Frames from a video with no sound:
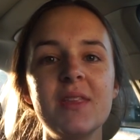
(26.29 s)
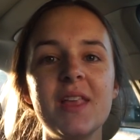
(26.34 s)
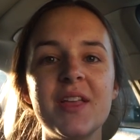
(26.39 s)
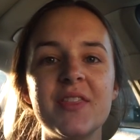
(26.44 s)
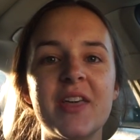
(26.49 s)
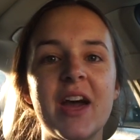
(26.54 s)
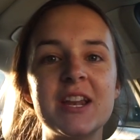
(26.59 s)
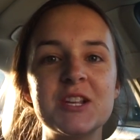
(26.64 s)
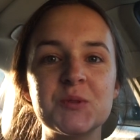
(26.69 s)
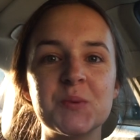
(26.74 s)

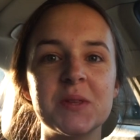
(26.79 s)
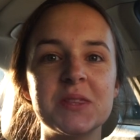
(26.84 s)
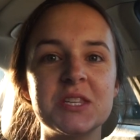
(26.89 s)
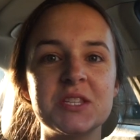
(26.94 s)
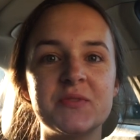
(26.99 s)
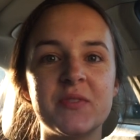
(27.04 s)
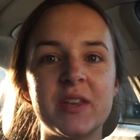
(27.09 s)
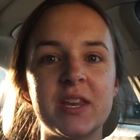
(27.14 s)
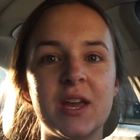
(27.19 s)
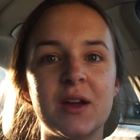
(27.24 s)
that is what
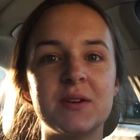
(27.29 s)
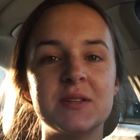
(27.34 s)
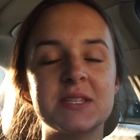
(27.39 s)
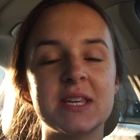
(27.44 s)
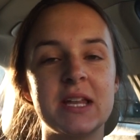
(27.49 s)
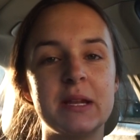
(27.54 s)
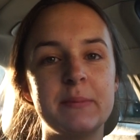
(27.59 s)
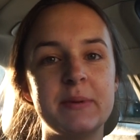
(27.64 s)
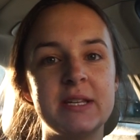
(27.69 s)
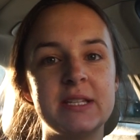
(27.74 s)
this video is
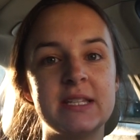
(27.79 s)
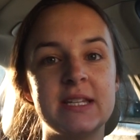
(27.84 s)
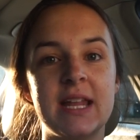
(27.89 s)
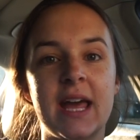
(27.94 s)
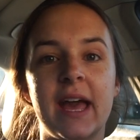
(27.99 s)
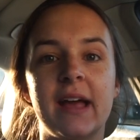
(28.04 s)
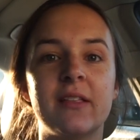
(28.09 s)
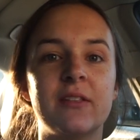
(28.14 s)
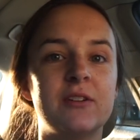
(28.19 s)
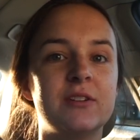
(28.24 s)
going to be
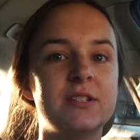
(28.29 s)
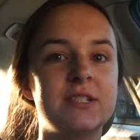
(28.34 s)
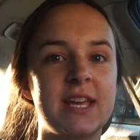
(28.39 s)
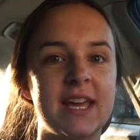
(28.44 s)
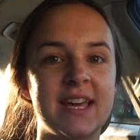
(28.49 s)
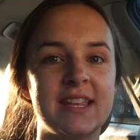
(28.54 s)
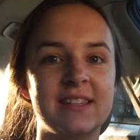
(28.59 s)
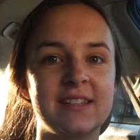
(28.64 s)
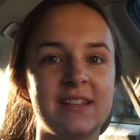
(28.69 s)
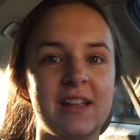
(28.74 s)
today, a little
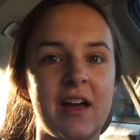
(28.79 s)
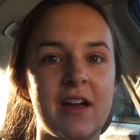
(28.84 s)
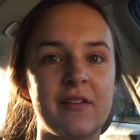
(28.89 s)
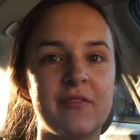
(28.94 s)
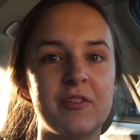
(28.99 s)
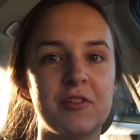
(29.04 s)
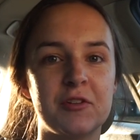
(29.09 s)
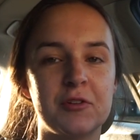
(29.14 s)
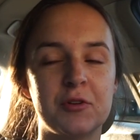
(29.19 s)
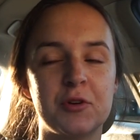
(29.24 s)
day in the
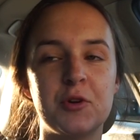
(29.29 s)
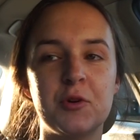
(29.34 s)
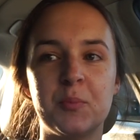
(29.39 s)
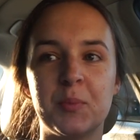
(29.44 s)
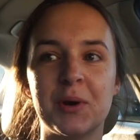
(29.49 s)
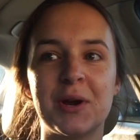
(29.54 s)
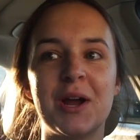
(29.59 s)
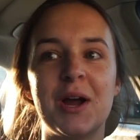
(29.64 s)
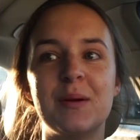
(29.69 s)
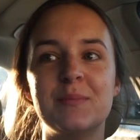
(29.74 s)
life, a little
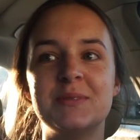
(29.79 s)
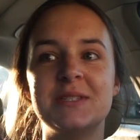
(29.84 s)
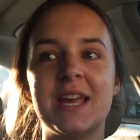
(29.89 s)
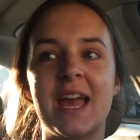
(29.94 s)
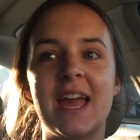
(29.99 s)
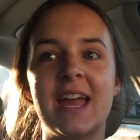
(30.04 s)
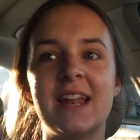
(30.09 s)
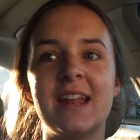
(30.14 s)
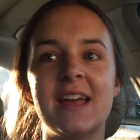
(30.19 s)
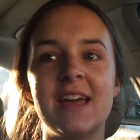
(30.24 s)
Cooper
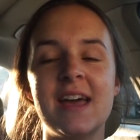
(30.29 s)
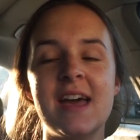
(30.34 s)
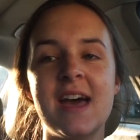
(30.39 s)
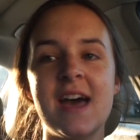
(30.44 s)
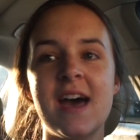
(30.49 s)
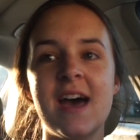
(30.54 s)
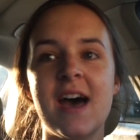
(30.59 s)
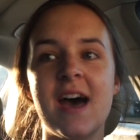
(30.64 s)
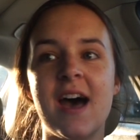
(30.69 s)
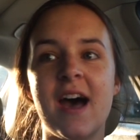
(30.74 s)
update
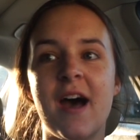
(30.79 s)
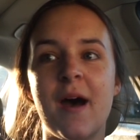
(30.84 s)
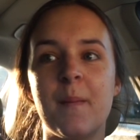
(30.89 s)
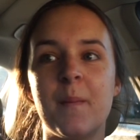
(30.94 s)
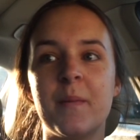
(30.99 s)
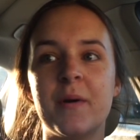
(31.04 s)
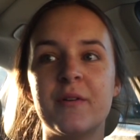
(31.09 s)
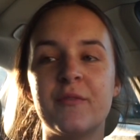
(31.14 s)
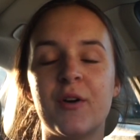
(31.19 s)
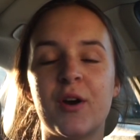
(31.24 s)

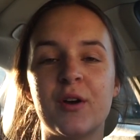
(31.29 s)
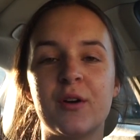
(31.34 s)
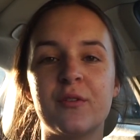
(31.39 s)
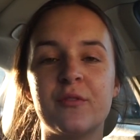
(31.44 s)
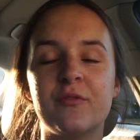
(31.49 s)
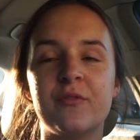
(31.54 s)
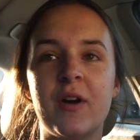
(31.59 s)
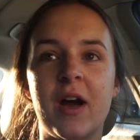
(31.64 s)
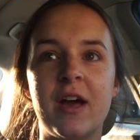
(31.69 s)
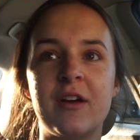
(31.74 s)
of our
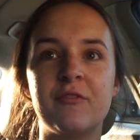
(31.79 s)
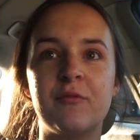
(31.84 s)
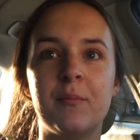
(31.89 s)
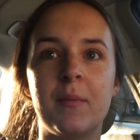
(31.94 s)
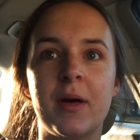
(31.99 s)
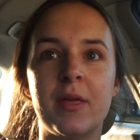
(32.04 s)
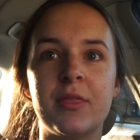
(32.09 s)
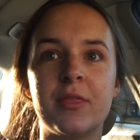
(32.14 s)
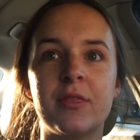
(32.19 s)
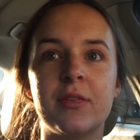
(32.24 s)

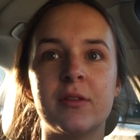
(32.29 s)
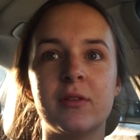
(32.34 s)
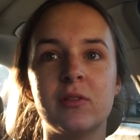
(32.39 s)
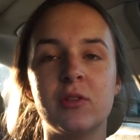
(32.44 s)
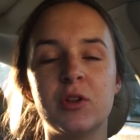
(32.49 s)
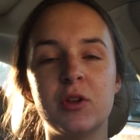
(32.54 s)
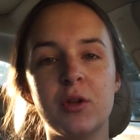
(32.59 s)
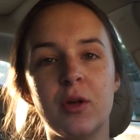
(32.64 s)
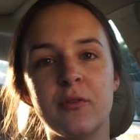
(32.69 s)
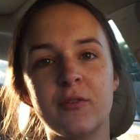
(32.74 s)

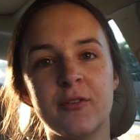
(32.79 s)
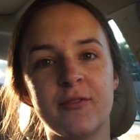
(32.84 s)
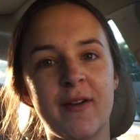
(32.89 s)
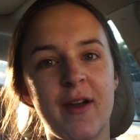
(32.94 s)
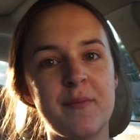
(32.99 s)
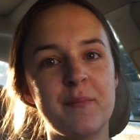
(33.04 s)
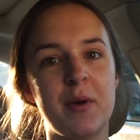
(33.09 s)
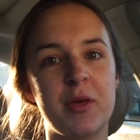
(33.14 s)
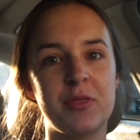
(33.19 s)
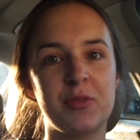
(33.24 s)
little over
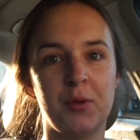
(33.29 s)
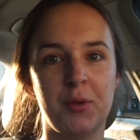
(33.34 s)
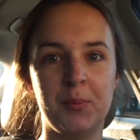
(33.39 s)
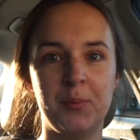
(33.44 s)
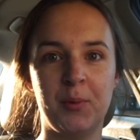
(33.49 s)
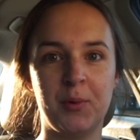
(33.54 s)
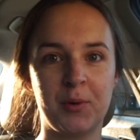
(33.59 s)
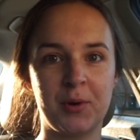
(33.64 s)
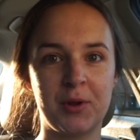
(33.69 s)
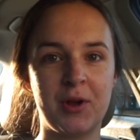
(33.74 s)
5 month
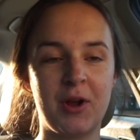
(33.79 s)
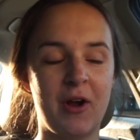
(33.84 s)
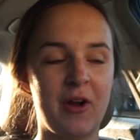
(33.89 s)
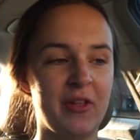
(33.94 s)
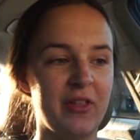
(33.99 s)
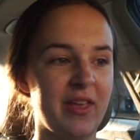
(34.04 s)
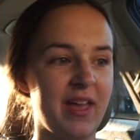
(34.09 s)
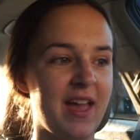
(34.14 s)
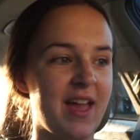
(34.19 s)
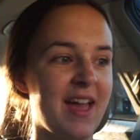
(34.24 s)
old Border
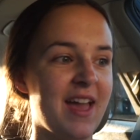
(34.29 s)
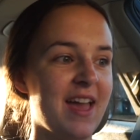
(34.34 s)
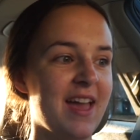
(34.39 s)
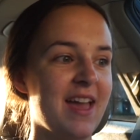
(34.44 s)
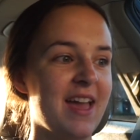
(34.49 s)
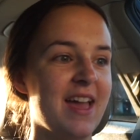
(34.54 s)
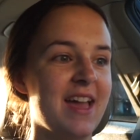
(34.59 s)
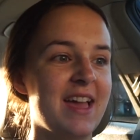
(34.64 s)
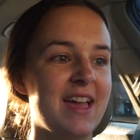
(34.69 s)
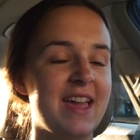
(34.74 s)
Collie.
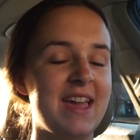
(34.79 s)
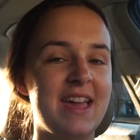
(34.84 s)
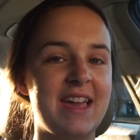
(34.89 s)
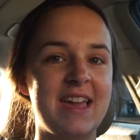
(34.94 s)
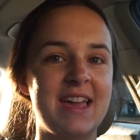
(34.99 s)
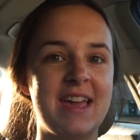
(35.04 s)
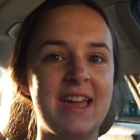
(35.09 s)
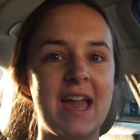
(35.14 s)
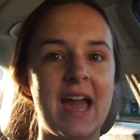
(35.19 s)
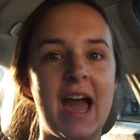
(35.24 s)

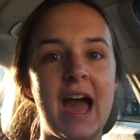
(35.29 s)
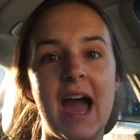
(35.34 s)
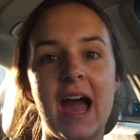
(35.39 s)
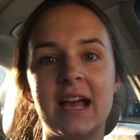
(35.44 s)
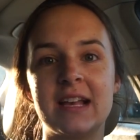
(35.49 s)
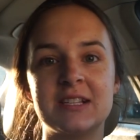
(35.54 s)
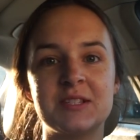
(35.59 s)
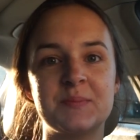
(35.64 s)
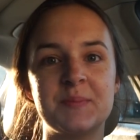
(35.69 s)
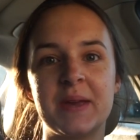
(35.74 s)
He
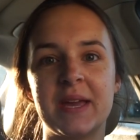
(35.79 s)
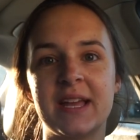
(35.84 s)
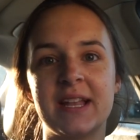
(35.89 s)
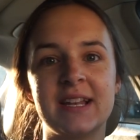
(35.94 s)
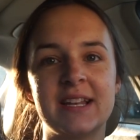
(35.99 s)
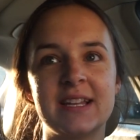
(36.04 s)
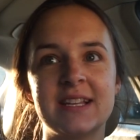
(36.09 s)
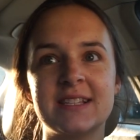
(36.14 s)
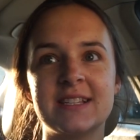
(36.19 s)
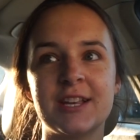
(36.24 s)
has
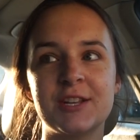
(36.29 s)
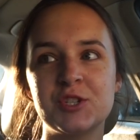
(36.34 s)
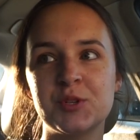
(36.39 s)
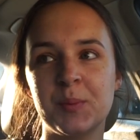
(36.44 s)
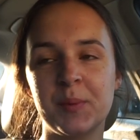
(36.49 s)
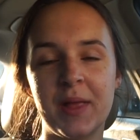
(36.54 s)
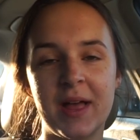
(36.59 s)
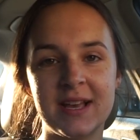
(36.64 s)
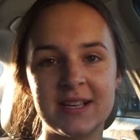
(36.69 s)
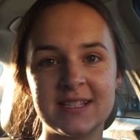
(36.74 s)
been such a
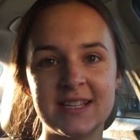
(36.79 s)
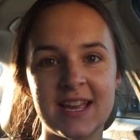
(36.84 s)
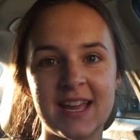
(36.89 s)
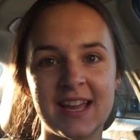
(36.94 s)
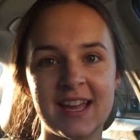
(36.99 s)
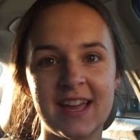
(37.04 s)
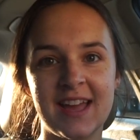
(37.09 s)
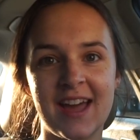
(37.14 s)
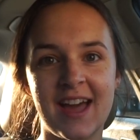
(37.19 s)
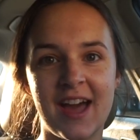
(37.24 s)

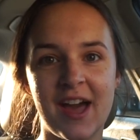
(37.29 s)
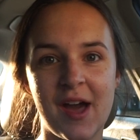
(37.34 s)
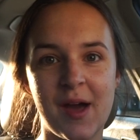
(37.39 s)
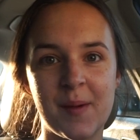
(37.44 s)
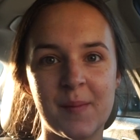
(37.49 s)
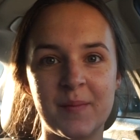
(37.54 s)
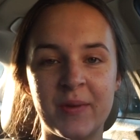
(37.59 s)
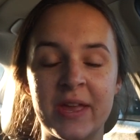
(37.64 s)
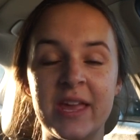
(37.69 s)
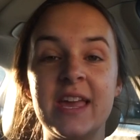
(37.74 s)
blessing.
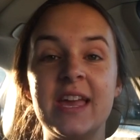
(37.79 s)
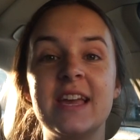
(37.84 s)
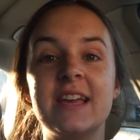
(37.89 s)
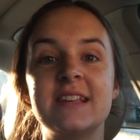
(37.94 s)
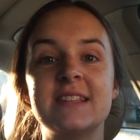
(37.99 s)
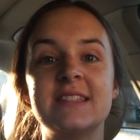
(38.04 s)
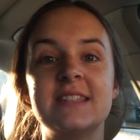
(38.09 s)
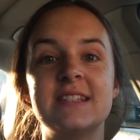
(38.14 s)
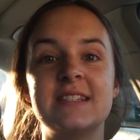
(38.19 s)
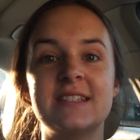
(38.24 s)
He
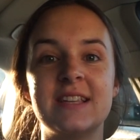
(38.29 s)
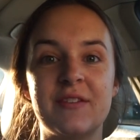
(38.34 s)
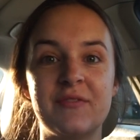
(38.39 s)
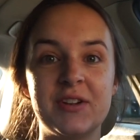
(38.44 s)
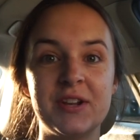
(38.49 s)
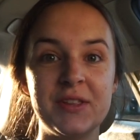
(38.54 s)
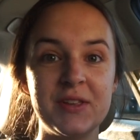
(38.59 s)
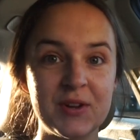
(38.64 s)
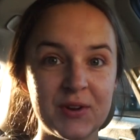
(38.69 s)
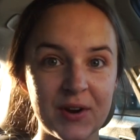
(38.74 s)
is
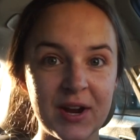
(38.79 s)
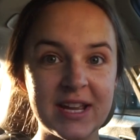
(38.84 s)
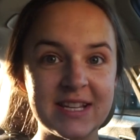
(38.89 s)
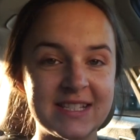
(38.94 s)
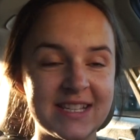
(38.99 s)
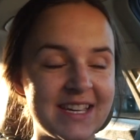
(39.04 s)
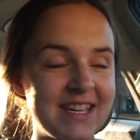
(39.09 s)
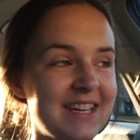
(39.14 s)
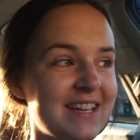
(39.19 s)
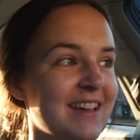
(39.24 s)
definitely
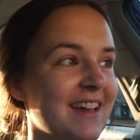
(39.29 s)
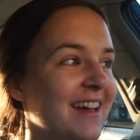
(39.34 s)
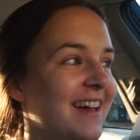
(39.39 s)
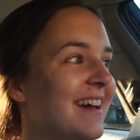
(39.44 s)
crazy,